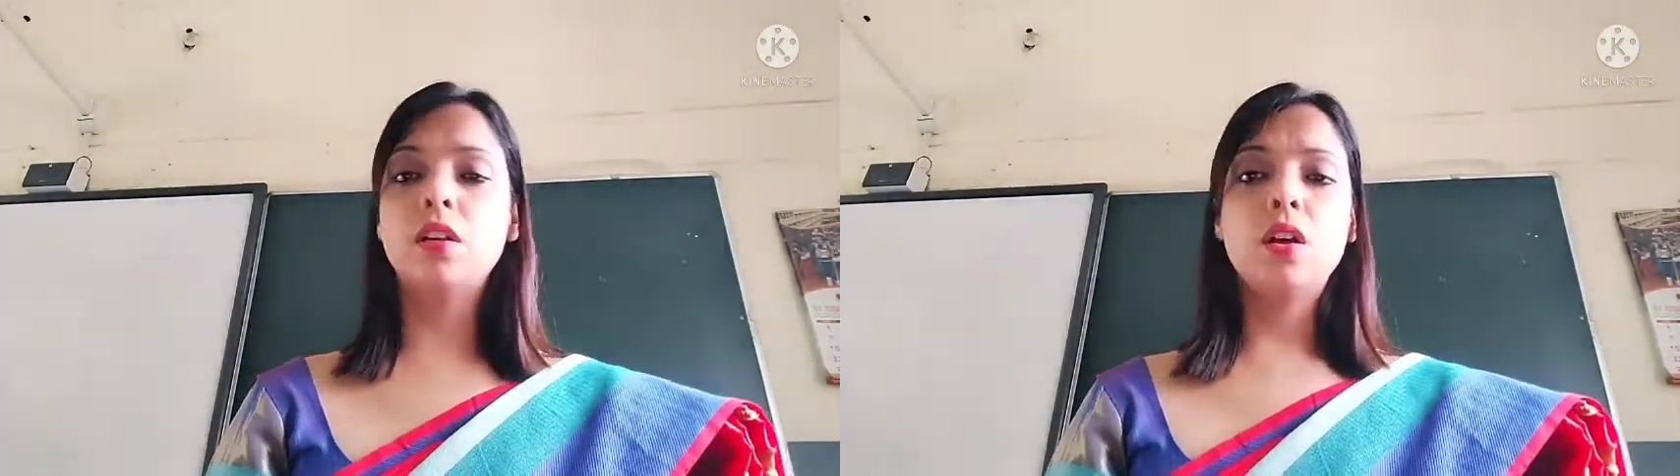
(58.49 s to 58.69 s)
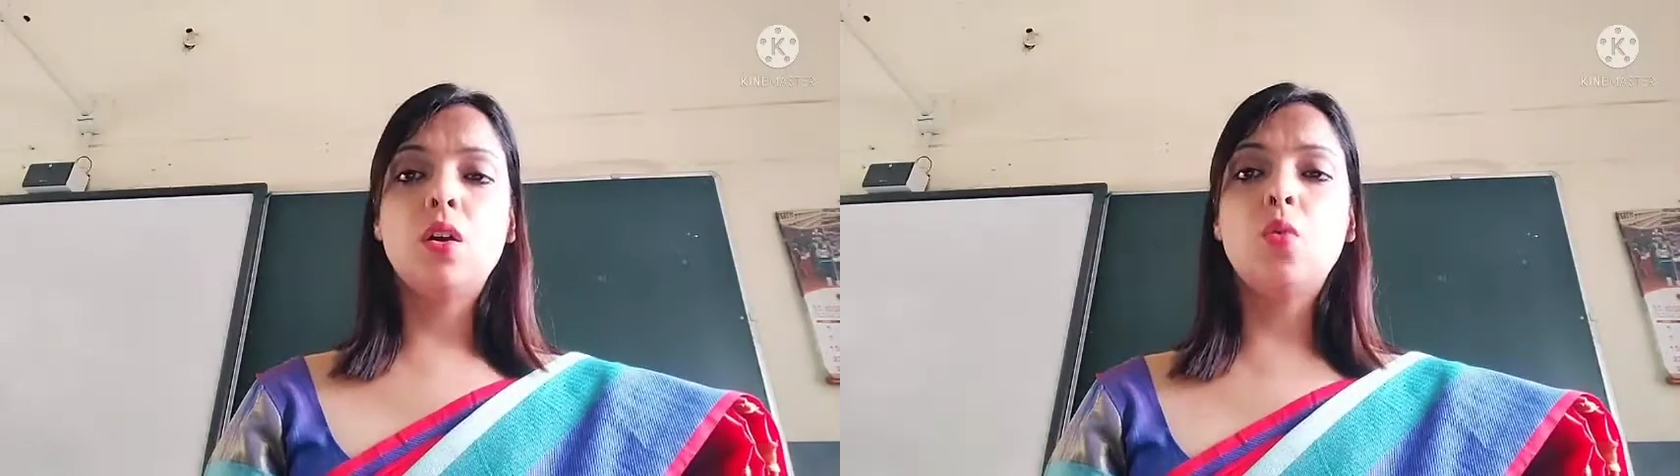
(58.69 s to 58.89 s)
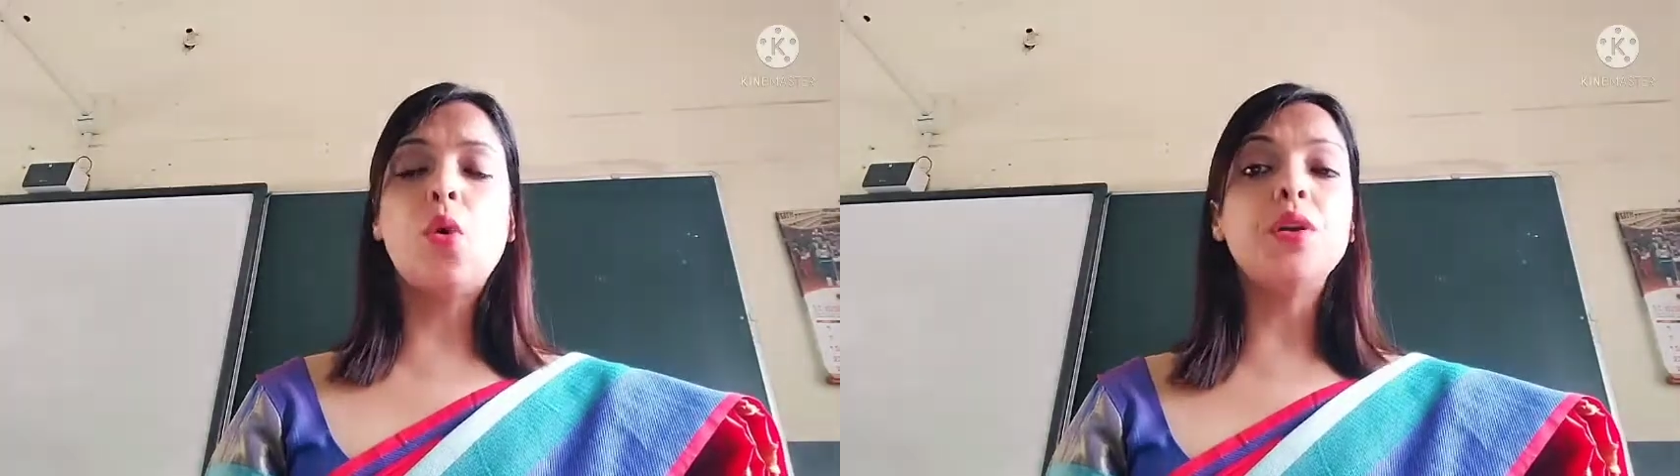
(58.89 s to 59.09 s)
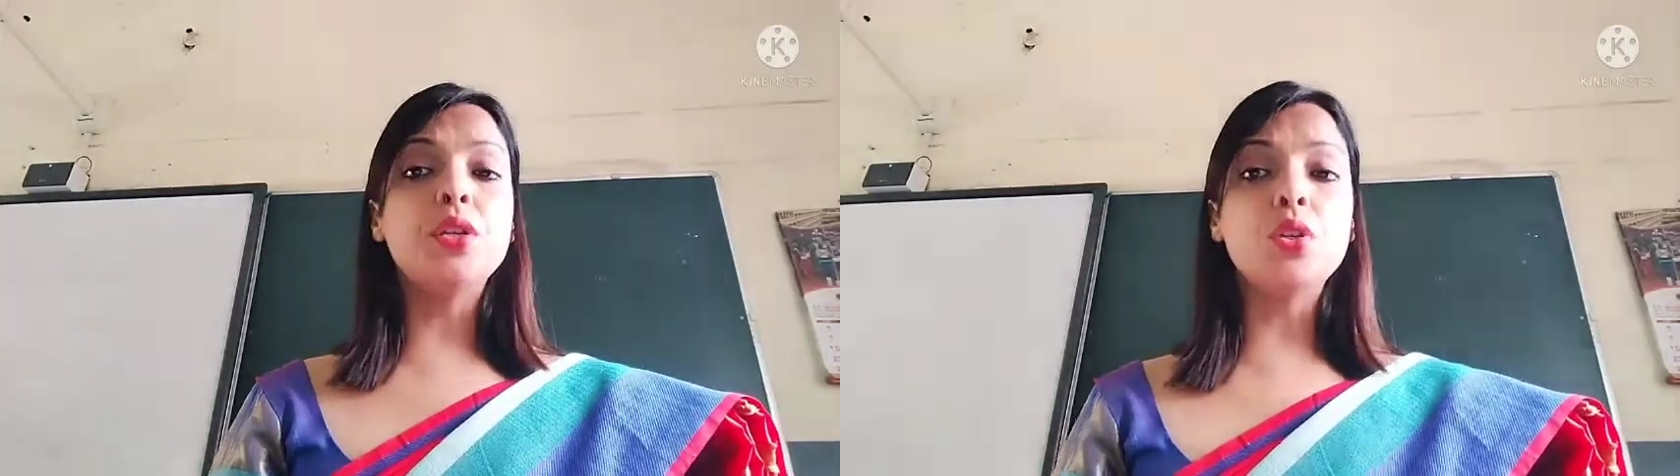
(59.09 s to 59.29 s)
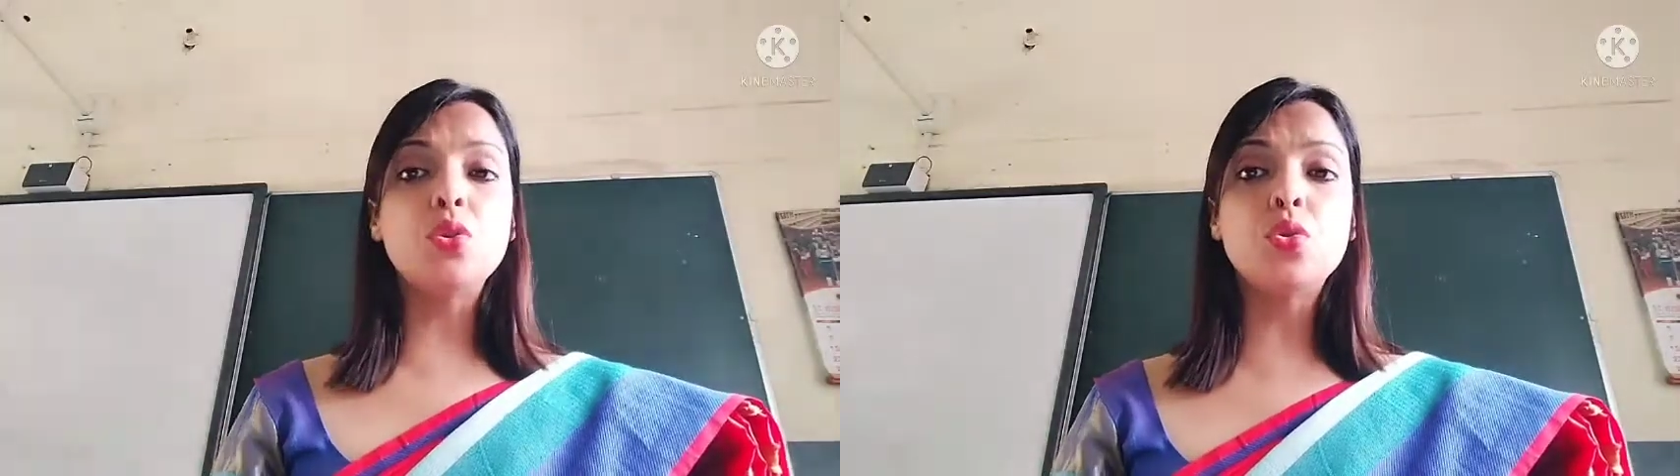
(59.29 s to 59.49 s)
wanting
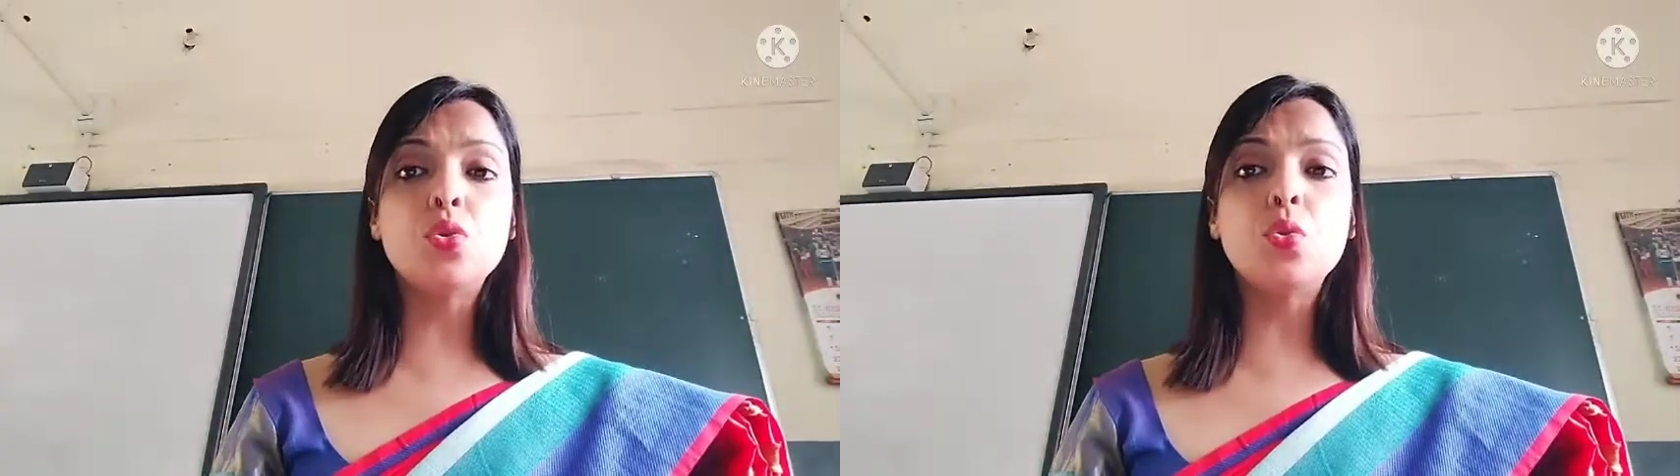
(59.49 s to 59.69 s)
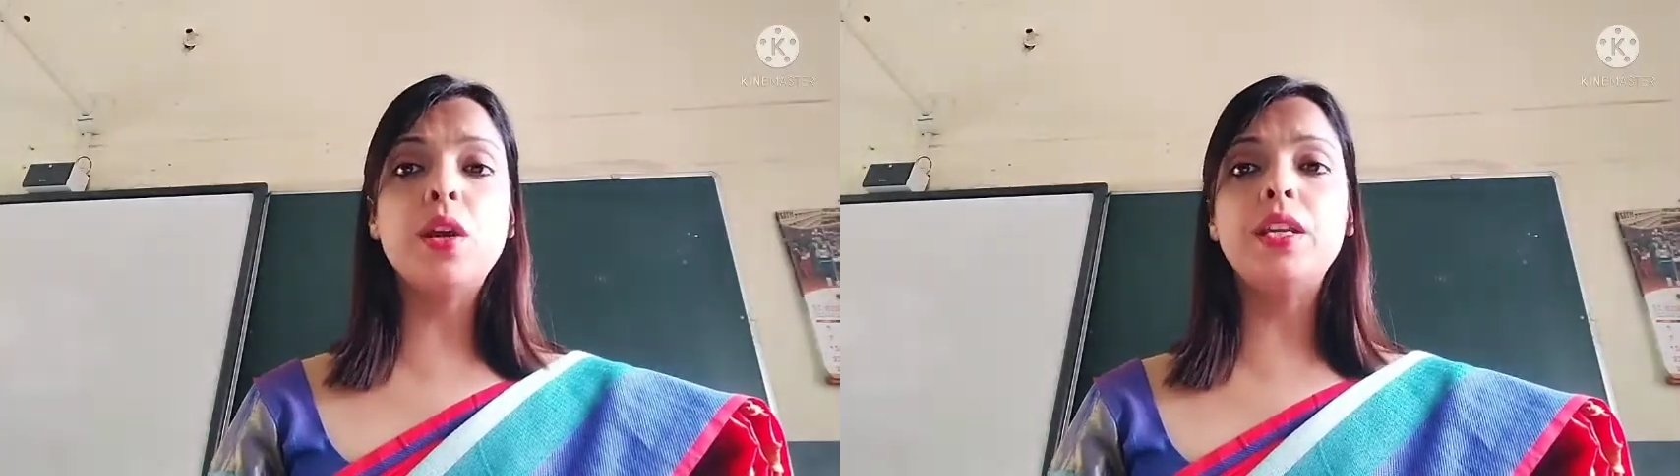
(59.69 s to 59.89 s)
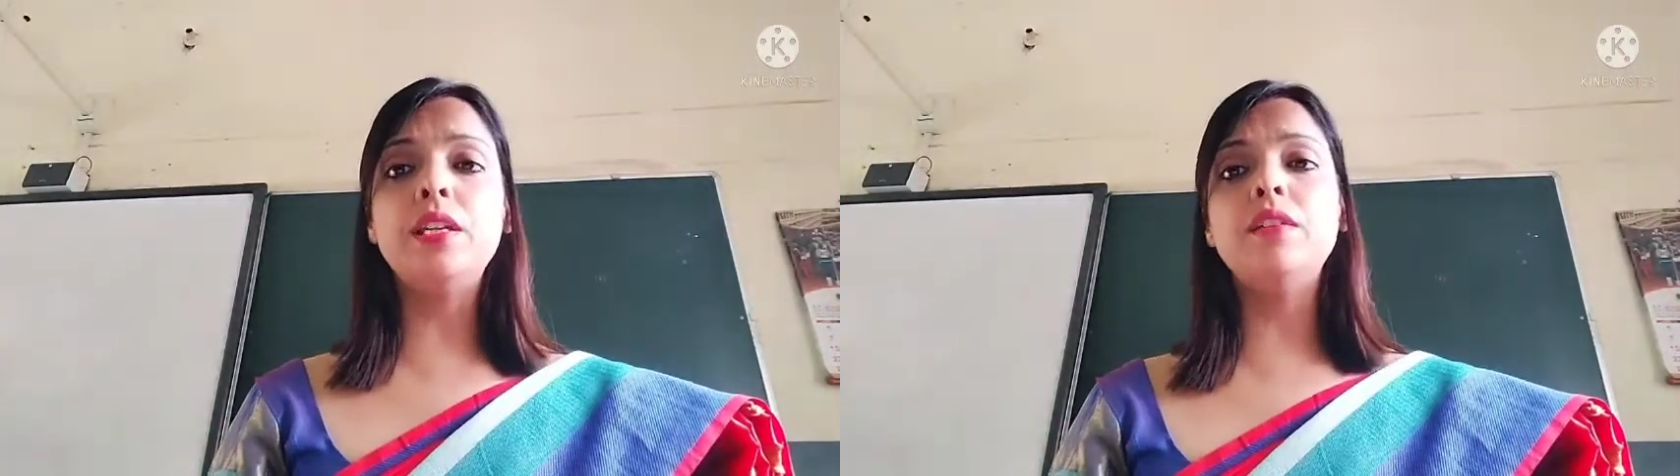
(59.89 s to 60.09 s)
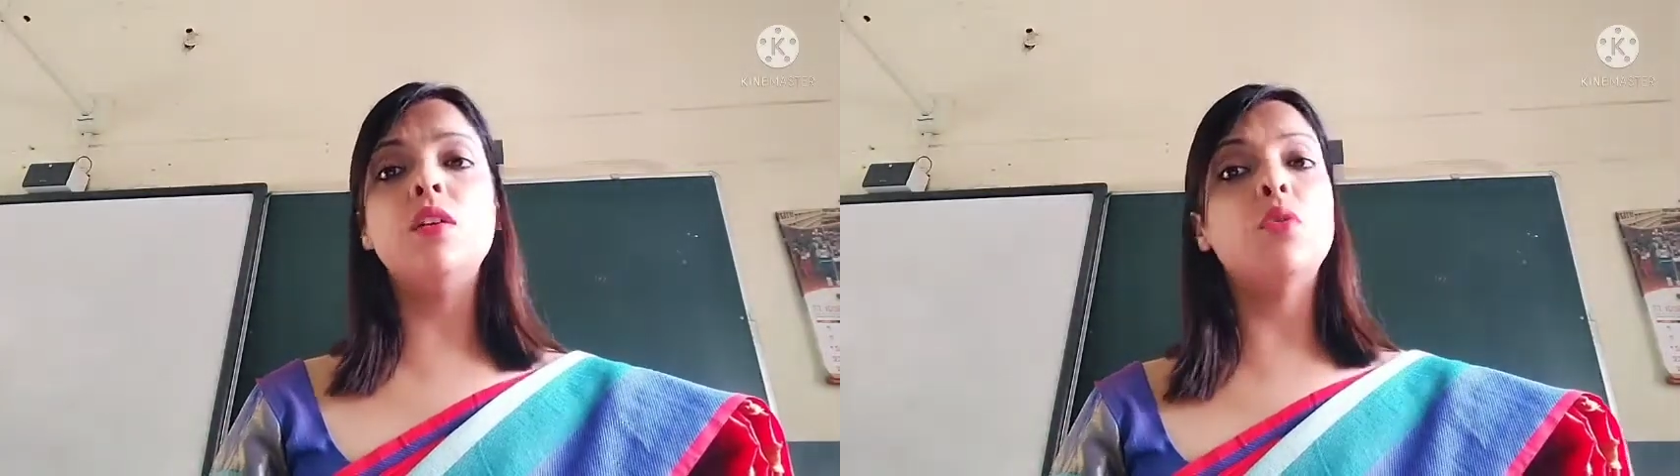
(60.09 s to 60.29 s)
to do any